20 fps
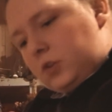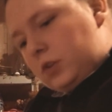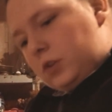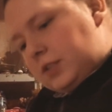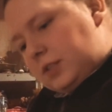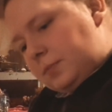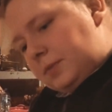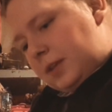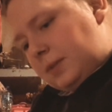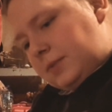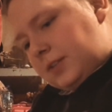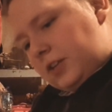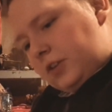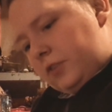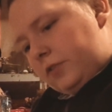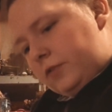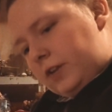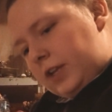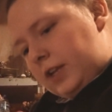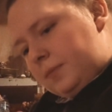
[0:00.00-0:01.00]
Sometimes I do
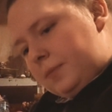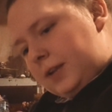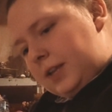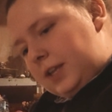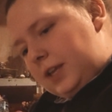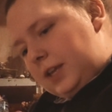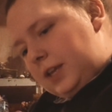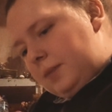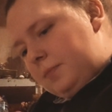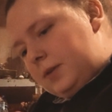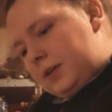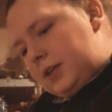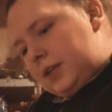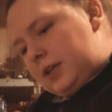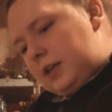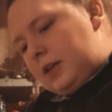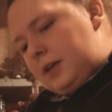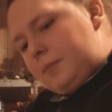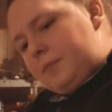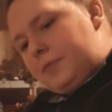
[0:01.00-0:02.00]
vitamin E, but
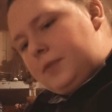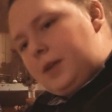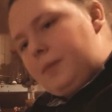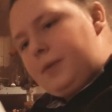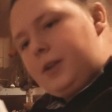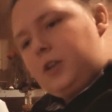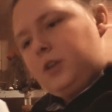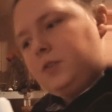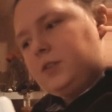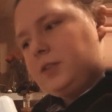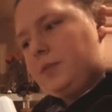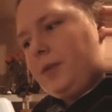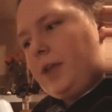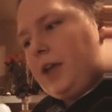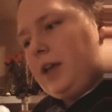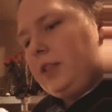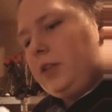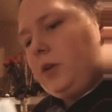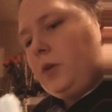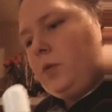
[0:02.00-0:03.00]
I'm going to do some
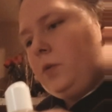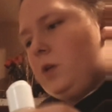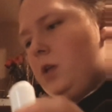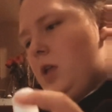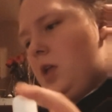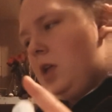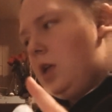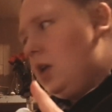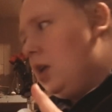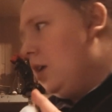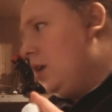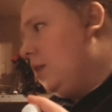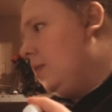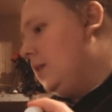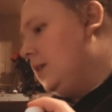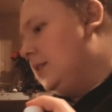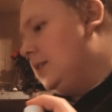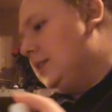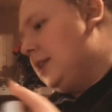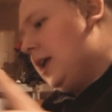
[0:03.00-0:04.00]
aloe
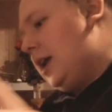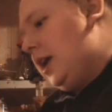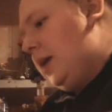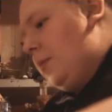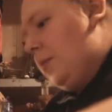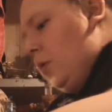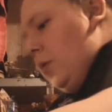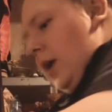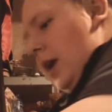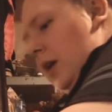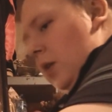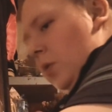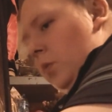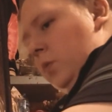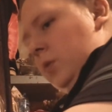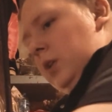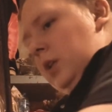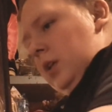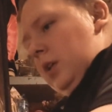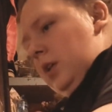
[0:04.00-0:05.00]
this time around